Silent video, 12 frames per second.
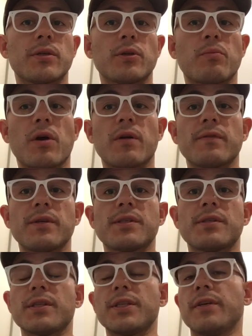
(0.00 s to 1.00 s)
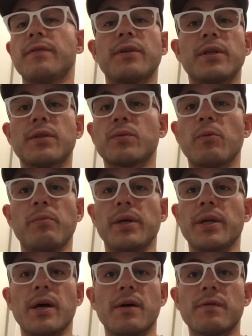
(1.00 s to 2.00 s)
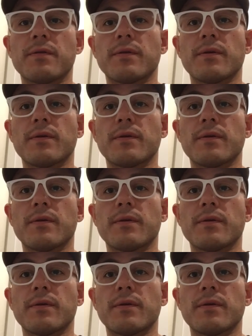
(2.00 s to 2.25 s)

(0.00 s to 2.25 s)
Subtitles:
your profits, the dividends won't be enough